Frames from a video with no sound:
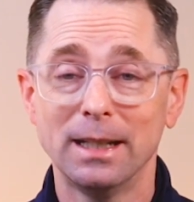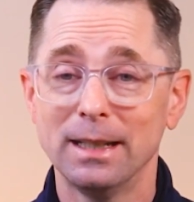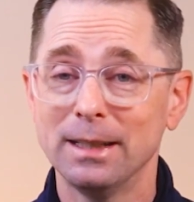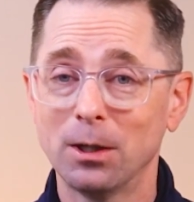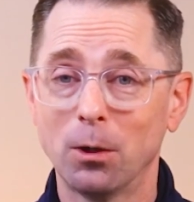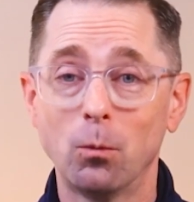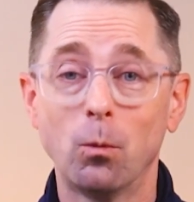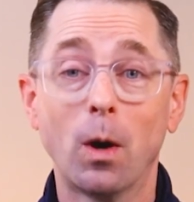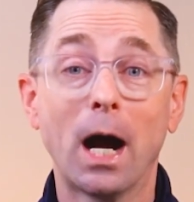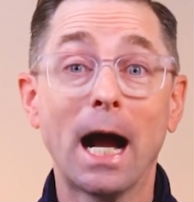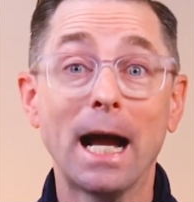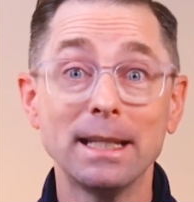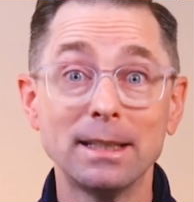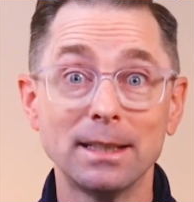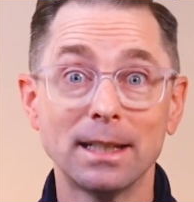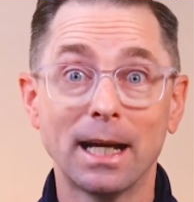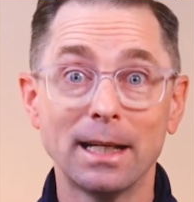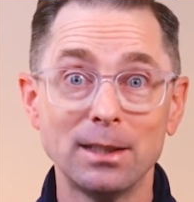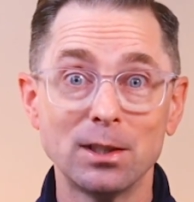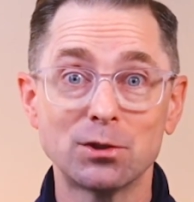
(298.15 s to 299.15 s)
Why
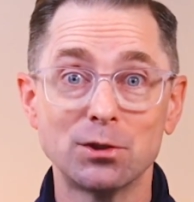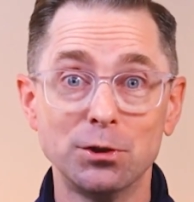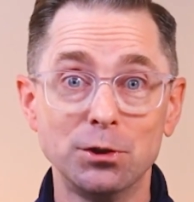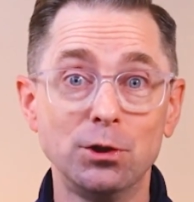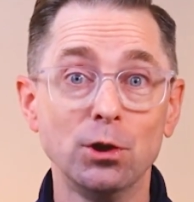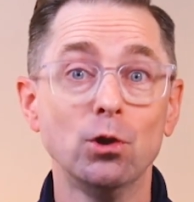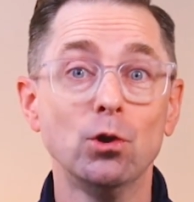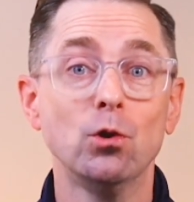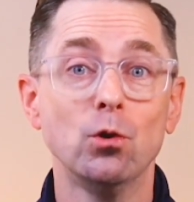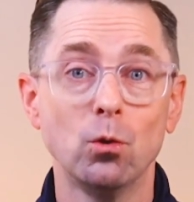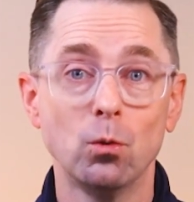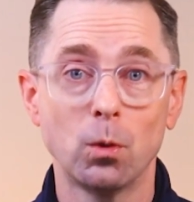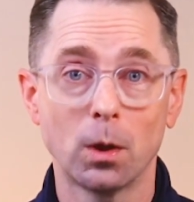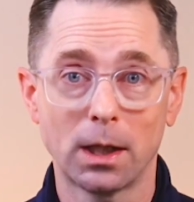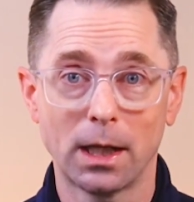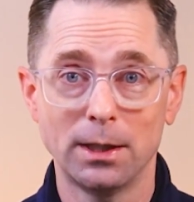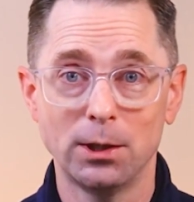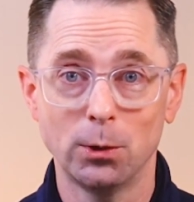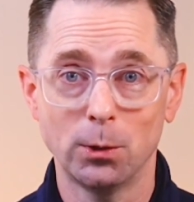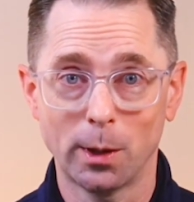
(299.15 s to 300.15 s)
didn't I just do what
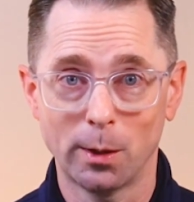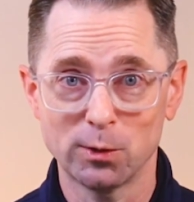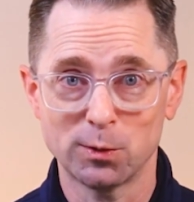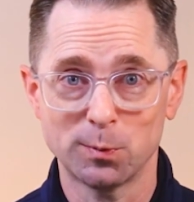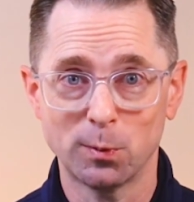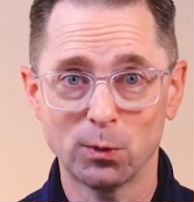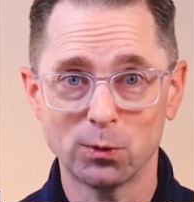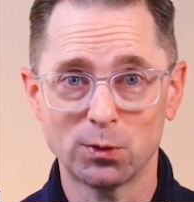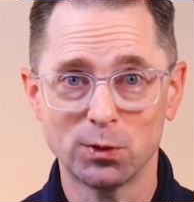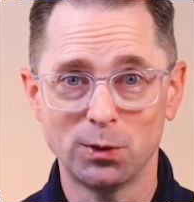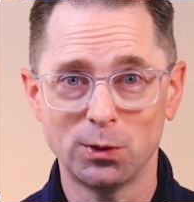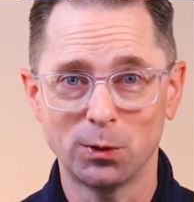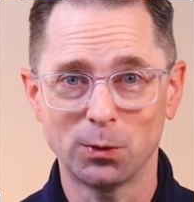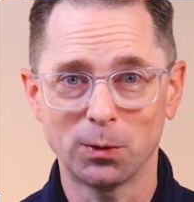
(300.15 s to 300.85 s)
I knew I was supposed to do,